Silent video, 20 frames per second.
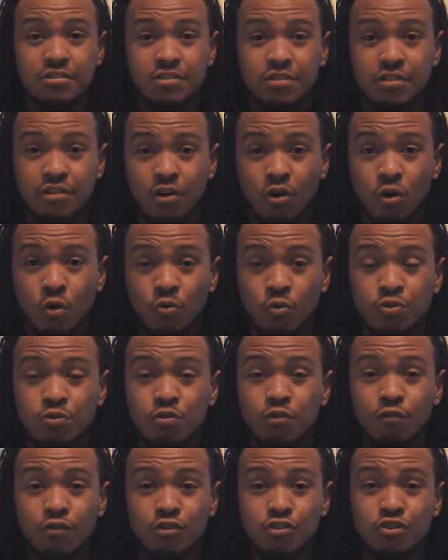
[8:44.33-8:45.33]
the whole
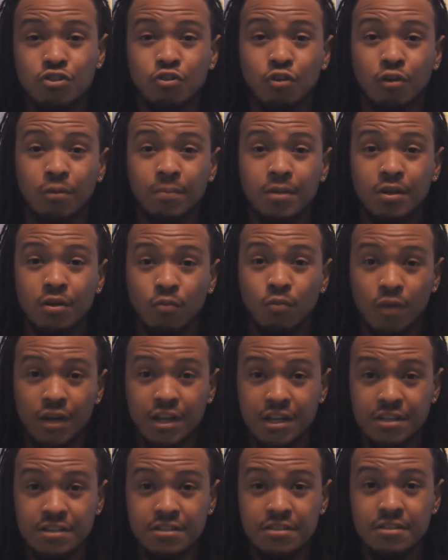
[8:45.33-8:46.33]
universe is going to be
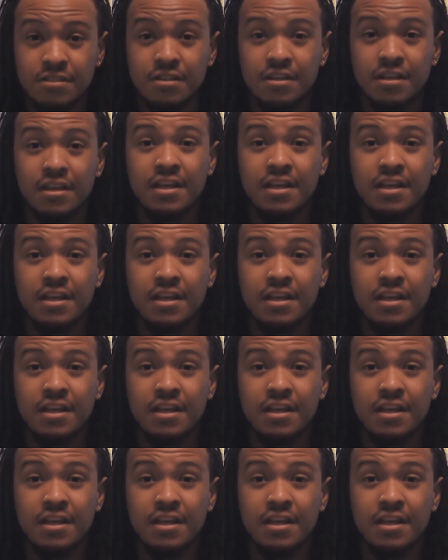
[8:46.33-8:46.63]
erased.